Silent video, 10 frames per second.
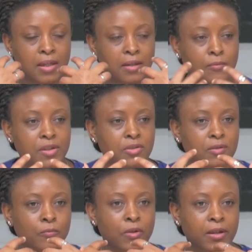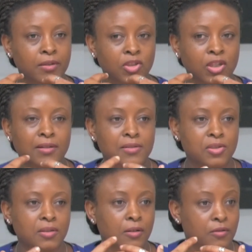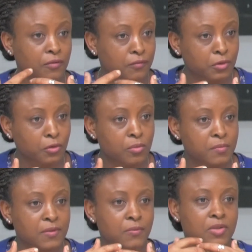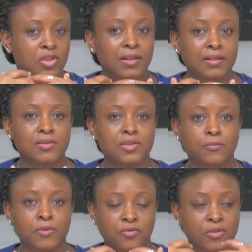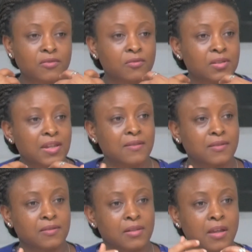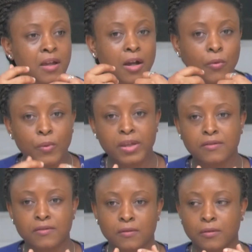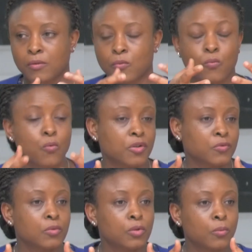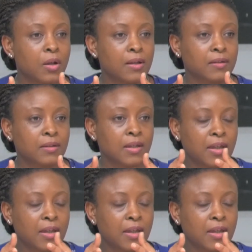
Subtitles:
in which we're challenging a lot of norms, we're trying to test our wings on what will work.